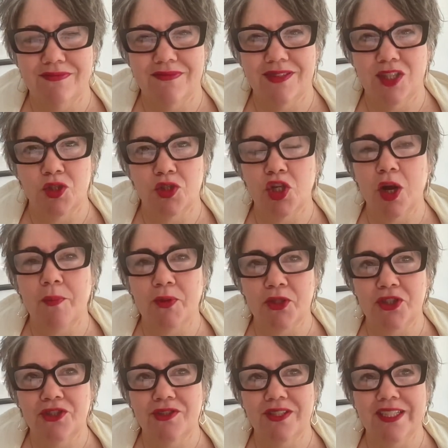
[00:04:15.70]
There's an
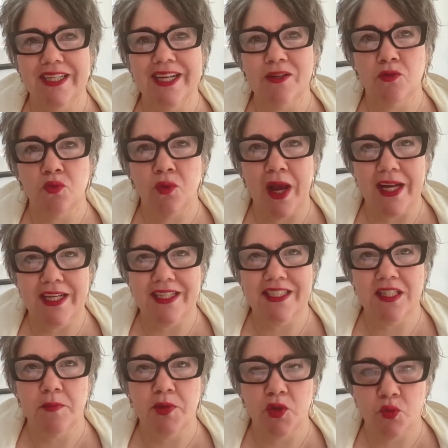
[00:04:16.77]
opportunity to get ready,
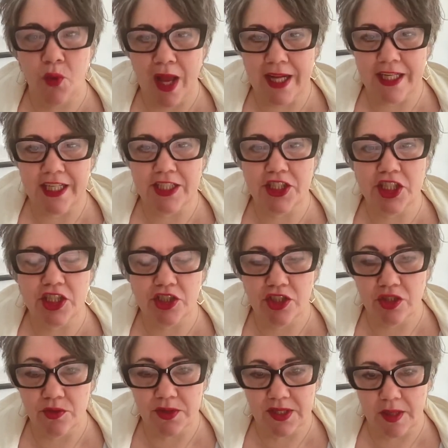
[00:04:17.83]
to be ready to
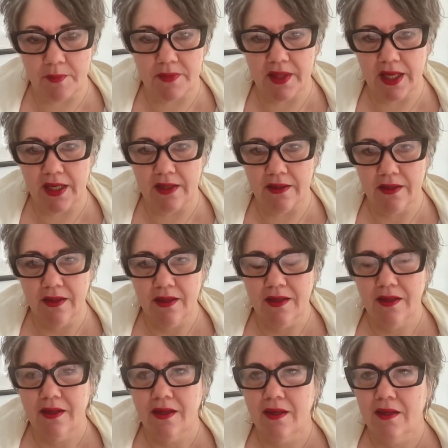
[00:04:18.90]
do something.
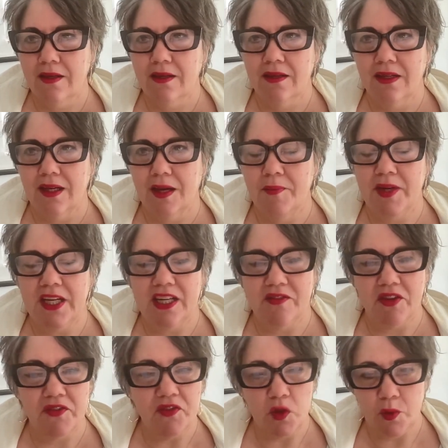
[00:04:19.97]
I'm going to
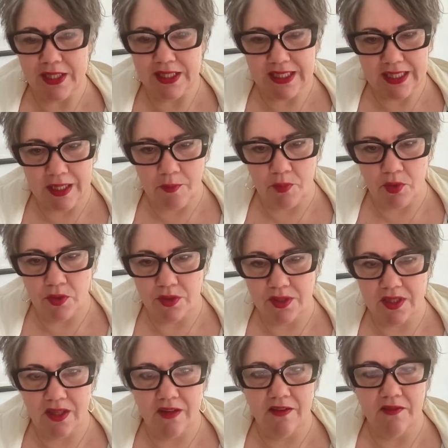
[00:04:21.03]
give a few
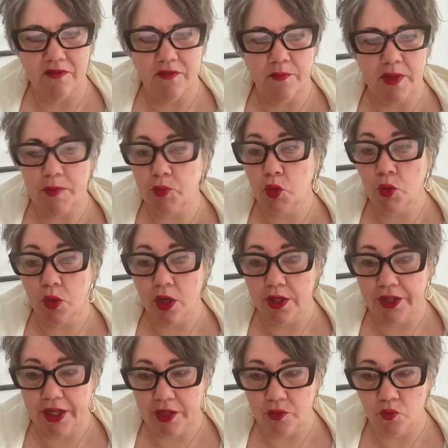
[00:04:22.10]
examples of people who are
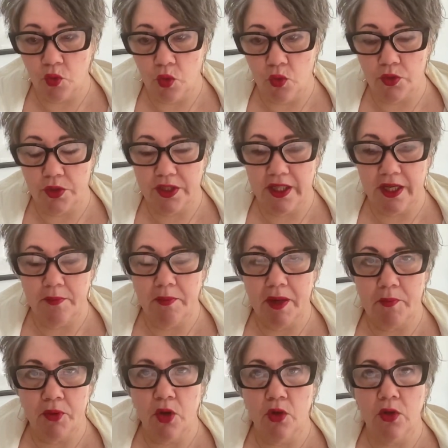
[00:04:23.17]
already enrolled in my
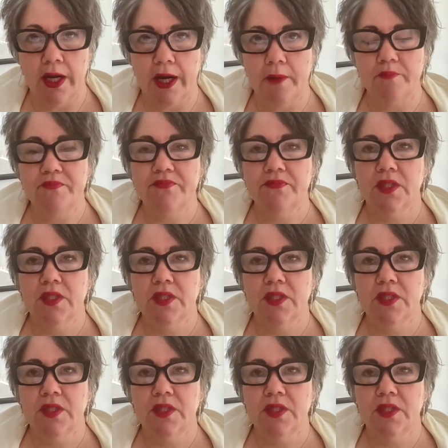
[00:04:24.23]
program.